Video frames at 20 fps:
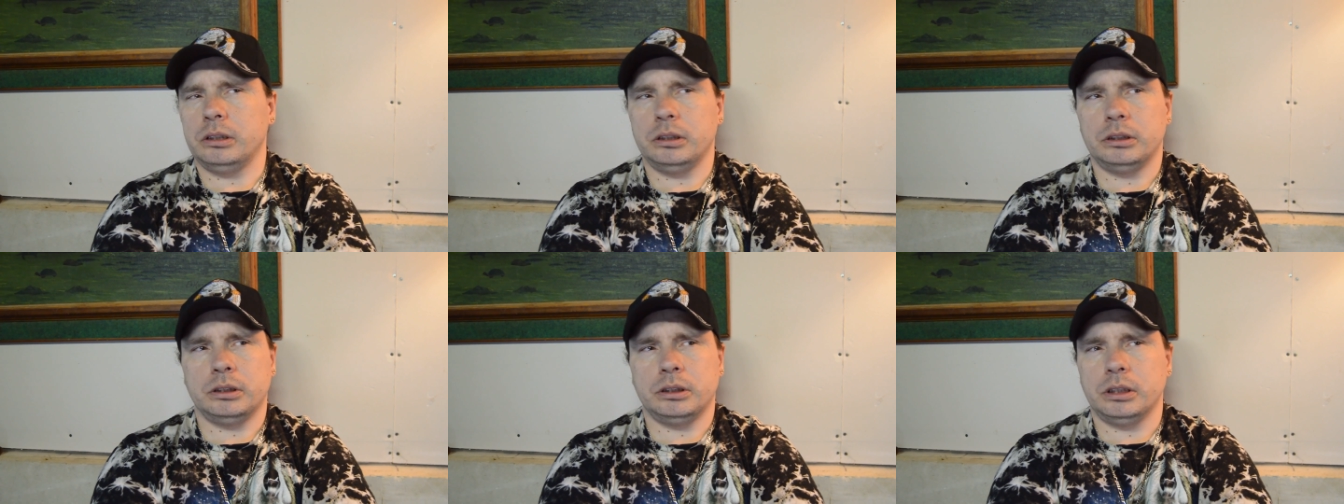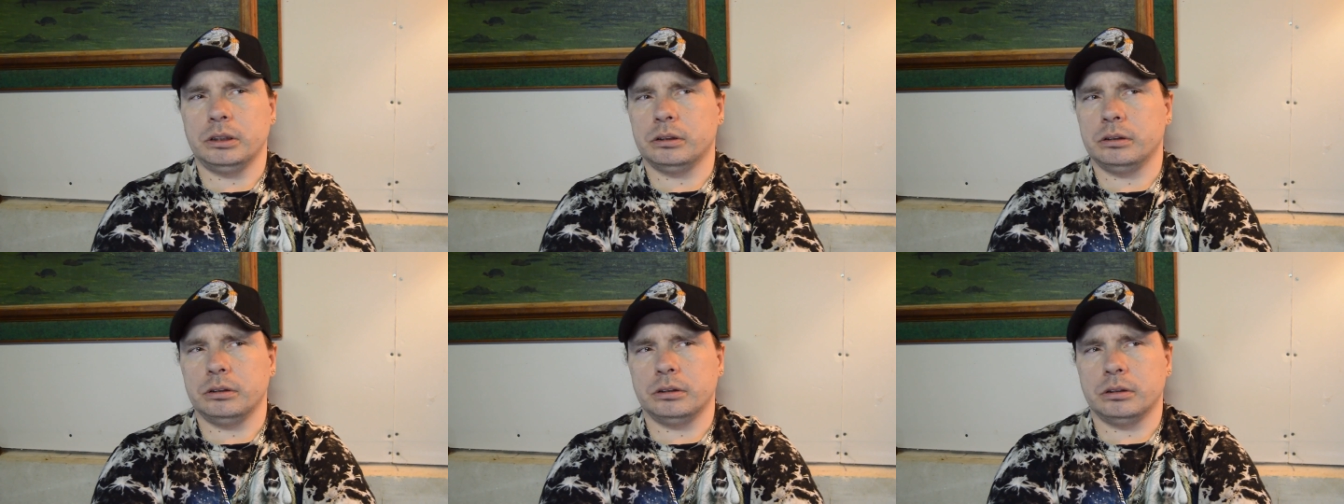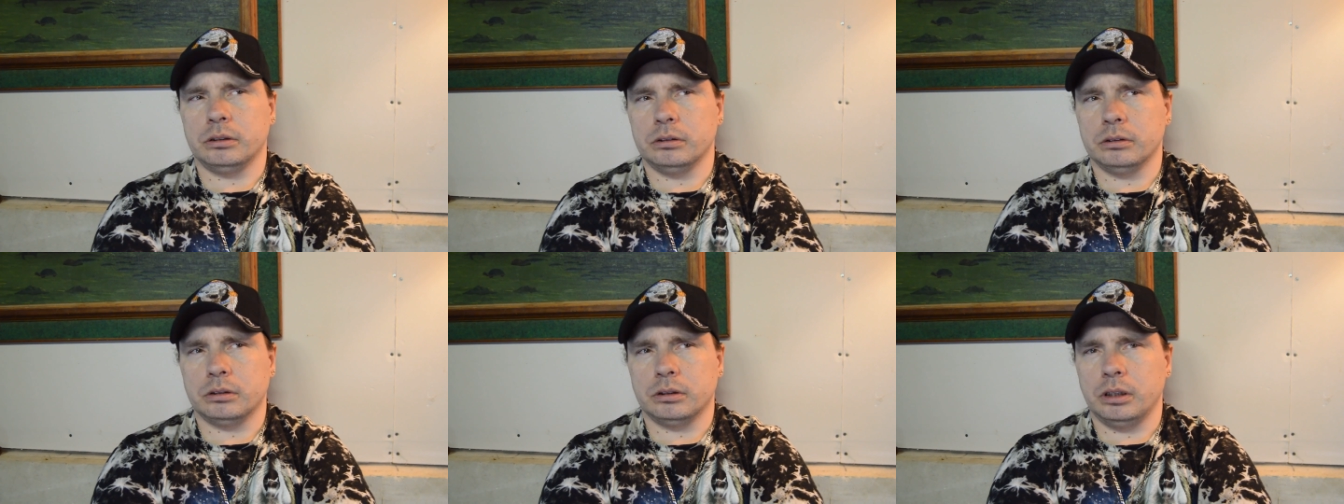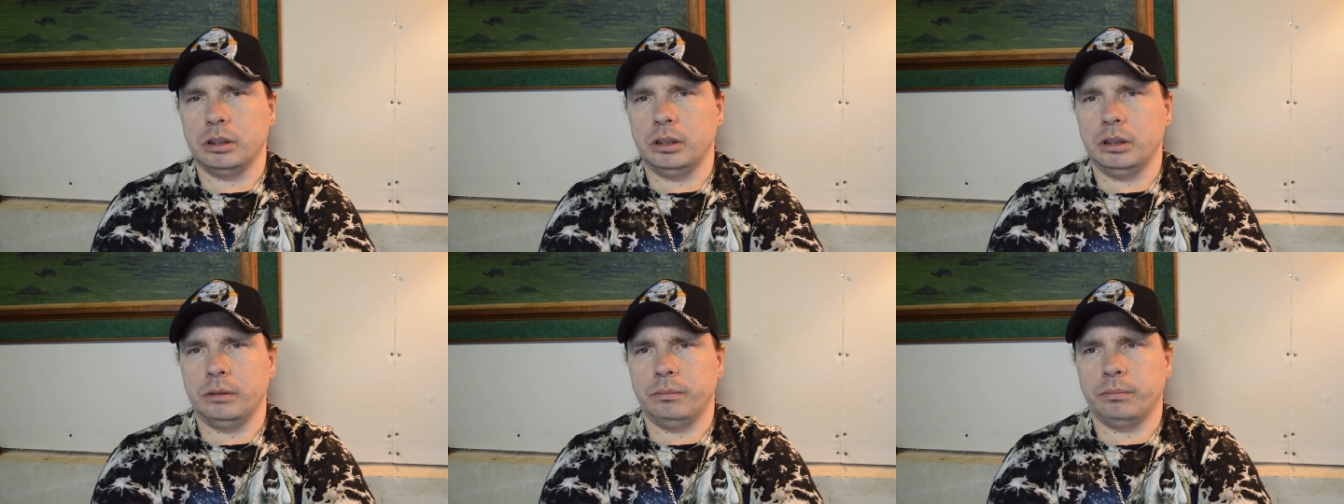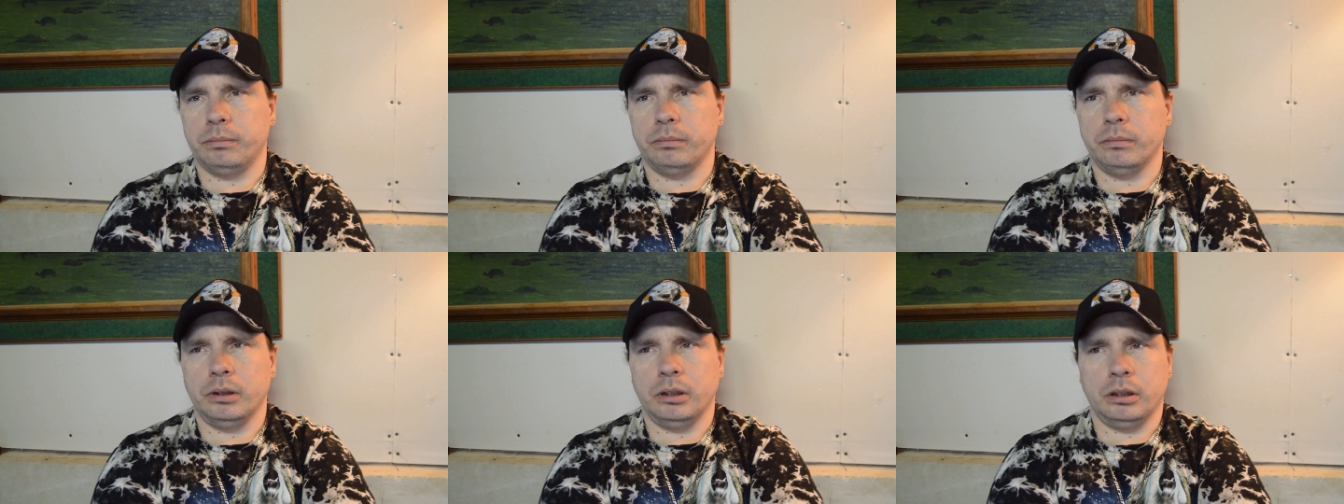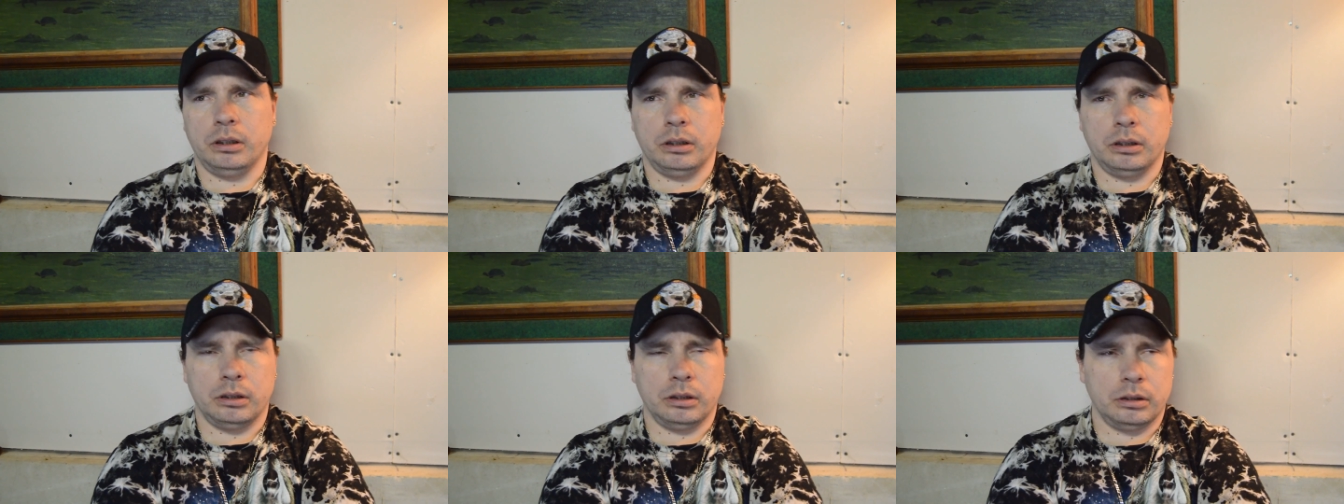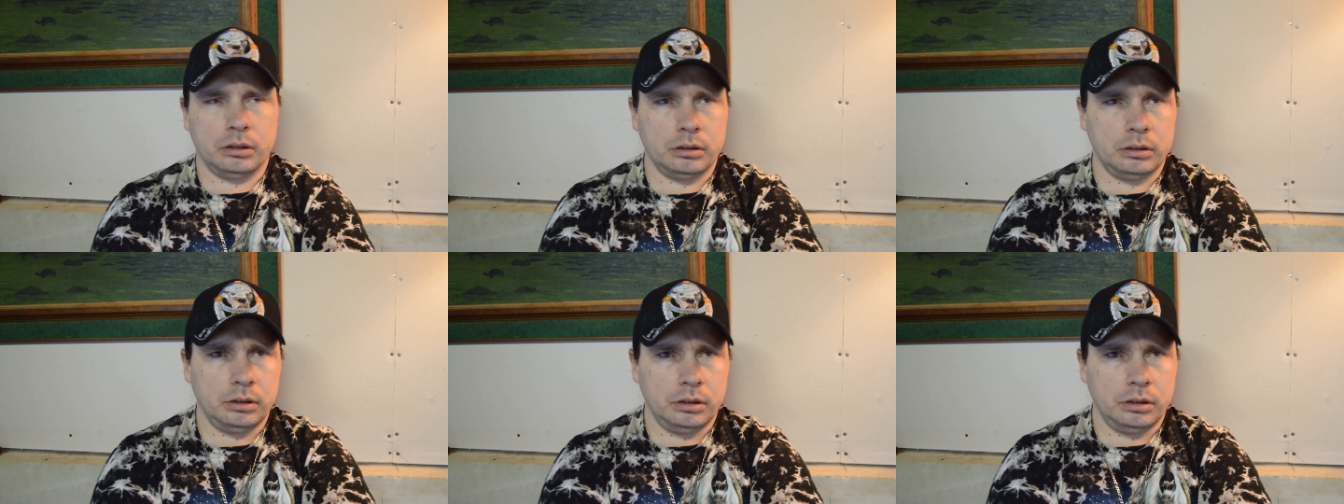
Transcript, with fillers: The sister's still asleep. Uh,